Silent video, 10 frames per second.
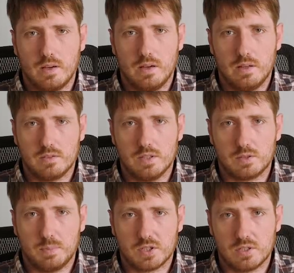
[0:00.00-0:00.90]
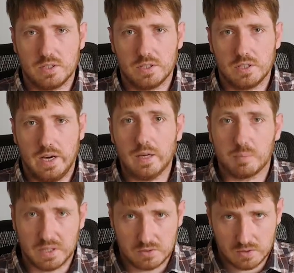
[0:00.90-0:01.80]
And especially I
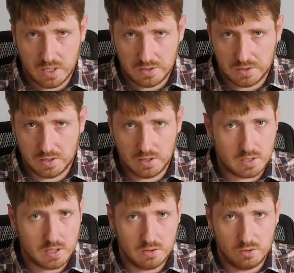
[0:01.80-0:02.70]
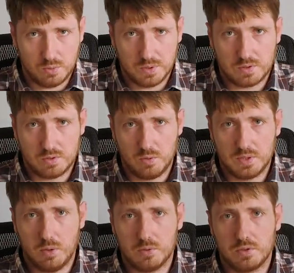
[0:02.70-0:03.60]
personally can't do it
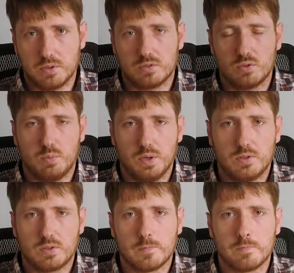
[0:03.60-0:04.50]
without your support,